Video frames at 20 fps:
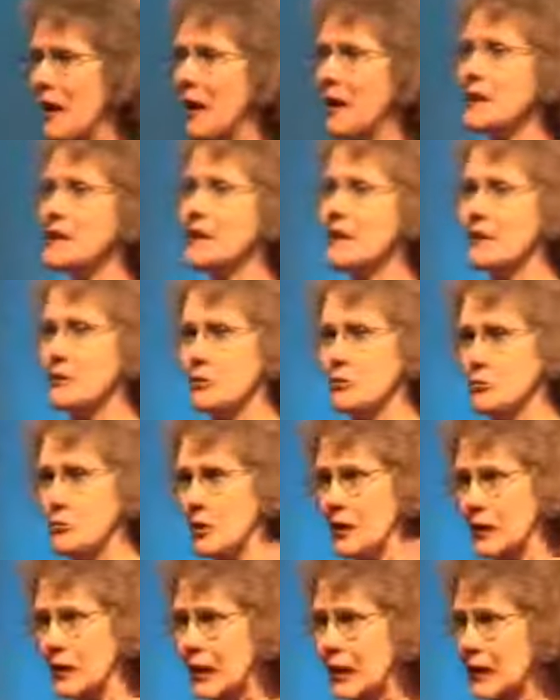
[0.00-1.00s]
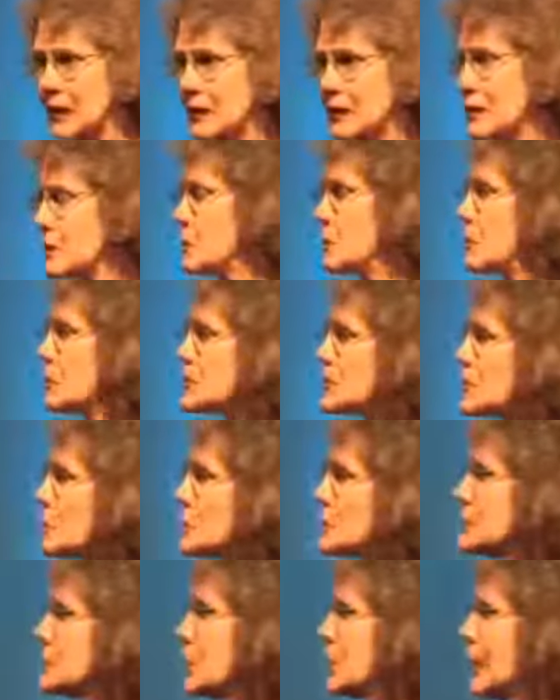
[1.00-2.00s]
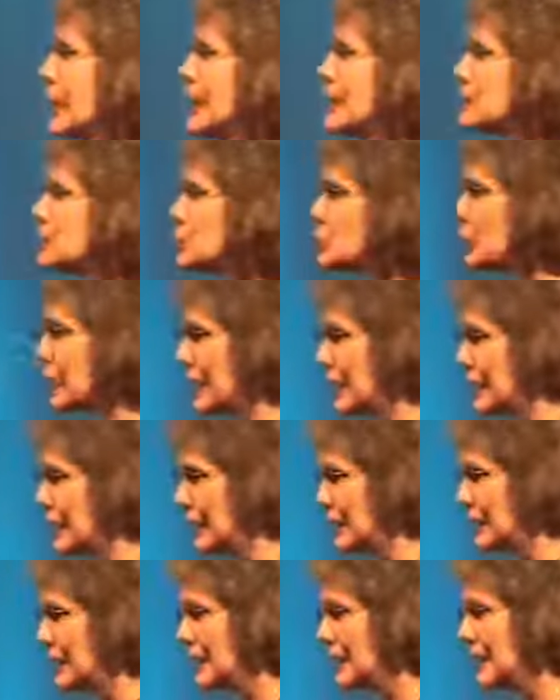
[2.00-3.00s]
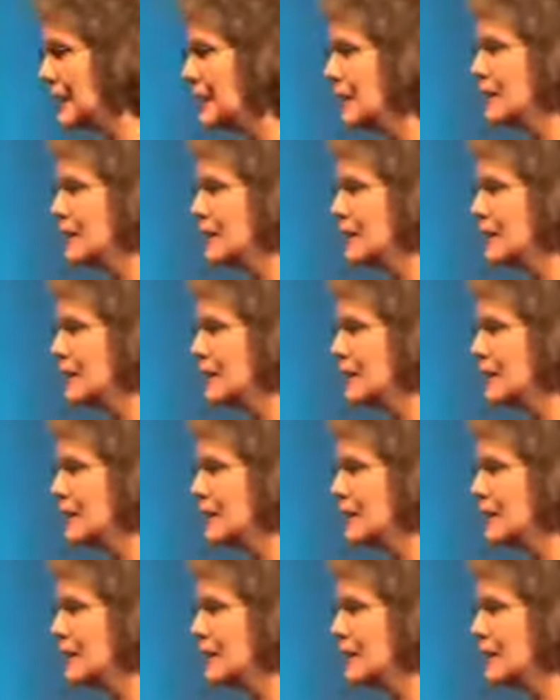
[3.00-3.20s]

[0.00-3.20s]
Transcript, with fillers: I didn't drink anything because I was not educated.